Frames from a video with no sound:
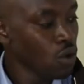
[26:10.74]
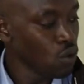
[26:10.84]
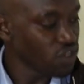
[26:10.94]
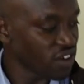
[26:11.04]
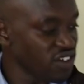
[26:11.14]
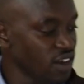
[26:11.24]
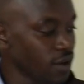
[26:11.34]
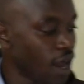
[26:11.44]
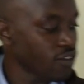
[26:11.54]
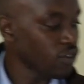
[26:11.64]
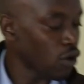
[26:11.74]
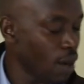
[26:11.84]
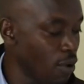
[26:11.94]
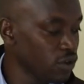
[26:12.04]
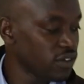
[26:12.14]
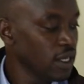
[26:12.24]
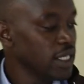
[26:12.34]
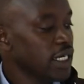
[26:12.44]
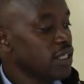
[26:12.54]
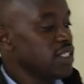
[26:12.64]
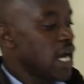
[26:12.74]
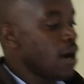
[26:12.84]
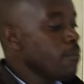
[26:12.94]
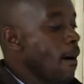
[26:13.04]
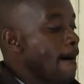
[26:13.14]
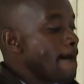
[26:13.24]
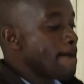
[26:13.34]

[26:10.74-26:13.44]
we shall see us talking about jump